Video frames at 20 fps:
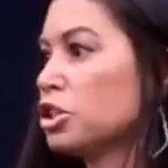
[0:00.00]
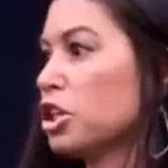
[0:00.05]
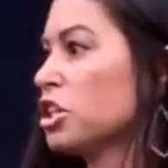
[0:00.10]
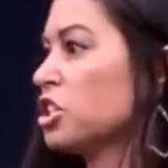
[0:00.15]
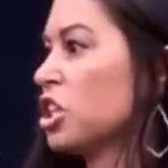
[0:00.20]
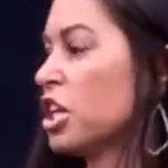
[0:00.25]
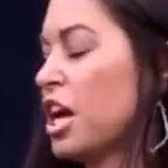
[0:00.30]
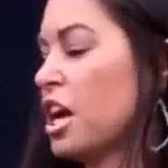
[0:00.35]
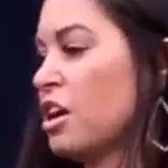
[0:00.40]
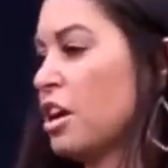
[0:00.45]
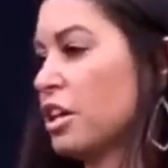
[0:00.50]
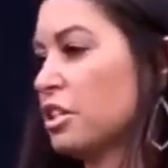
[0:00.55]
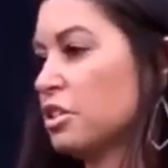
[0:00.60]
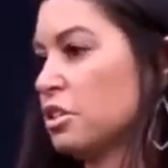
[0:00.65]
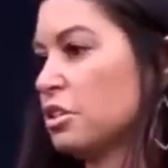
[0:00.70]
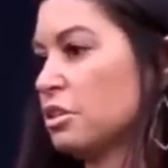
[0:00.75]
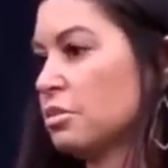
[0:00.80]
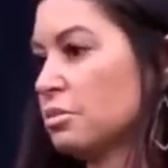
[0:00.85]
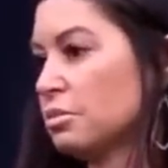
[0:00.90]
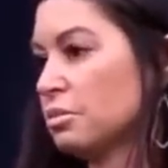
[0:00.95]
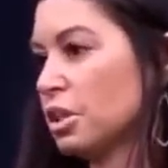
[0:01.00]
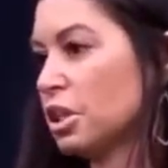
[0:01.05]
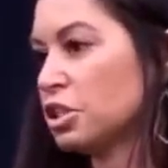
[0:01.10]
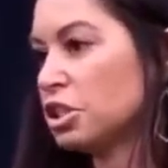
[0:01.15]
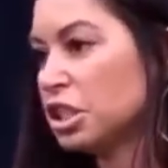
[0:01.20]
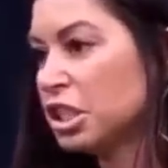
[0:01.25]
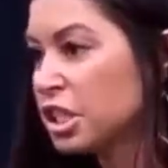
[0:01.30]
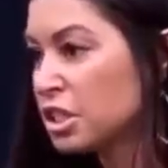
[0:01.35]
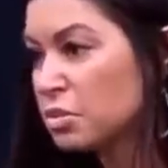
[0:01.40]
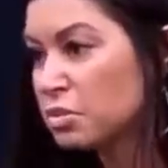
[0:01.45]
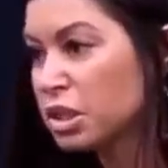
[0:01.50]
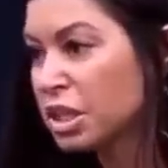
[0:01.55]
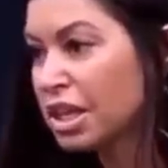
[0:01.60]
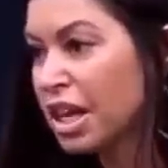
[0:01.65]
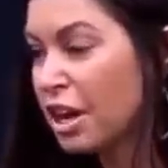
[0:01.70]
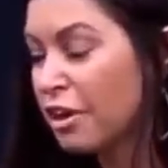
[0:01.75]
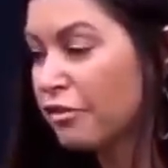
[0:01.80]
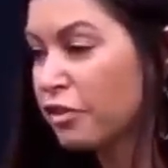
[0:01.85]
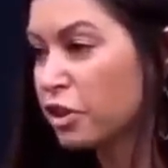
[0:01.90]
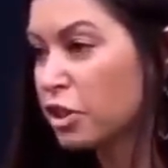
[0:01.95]
judge of character? Because she doesn't really
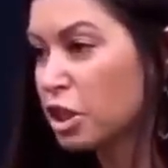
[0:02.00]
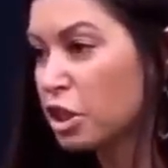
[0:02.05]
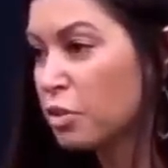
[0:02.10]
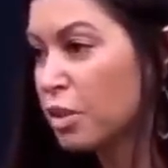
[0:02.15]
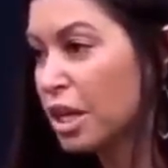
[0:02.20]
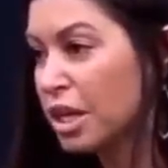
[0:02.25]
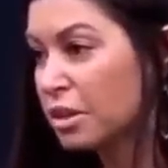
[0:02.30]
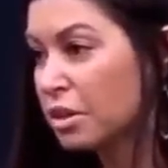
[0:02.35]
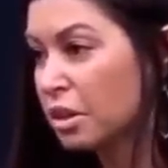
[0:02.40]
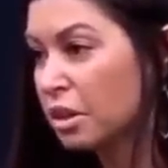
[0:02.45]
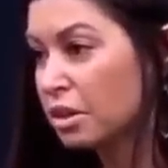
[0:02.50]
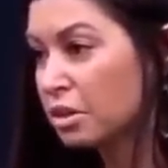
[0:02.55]
care for you either.